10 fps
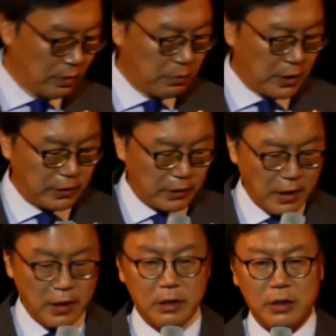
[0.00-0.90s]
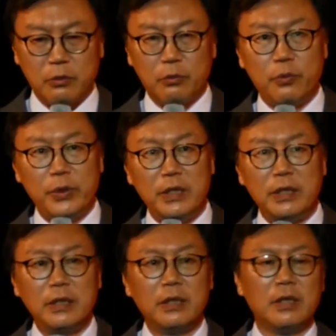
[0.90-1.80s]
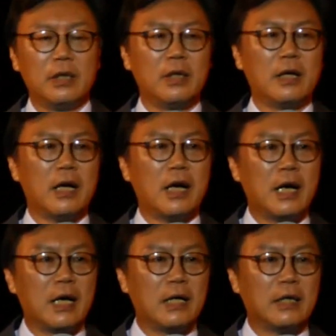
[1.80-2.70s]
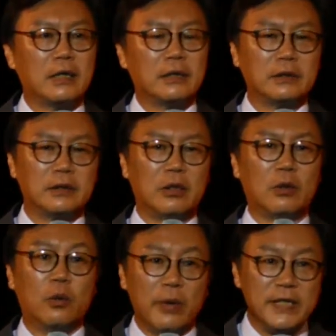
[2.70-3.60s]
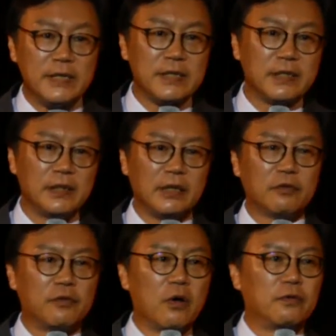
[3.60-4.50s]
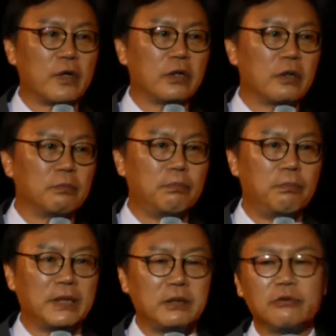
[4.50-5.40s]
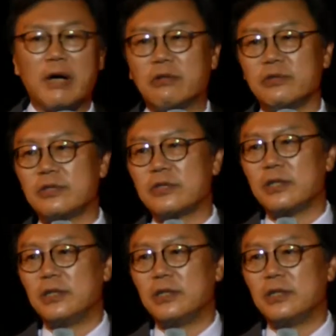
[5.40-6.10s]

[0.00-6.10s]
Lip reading: but we are always at the forefront of battlegrounds,